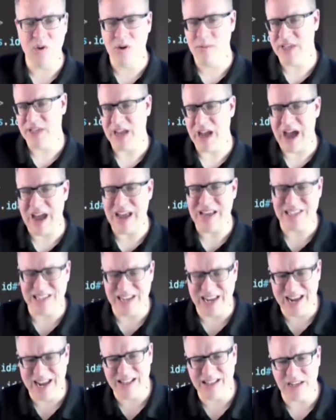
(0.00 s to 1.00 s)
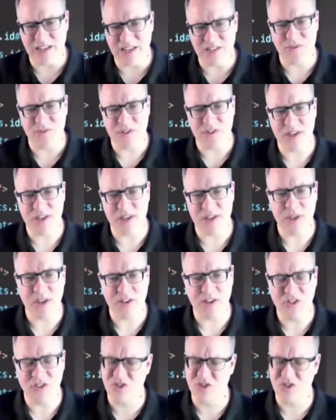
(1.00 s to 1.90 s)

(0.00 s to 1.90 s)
Normally, I is an alias for something.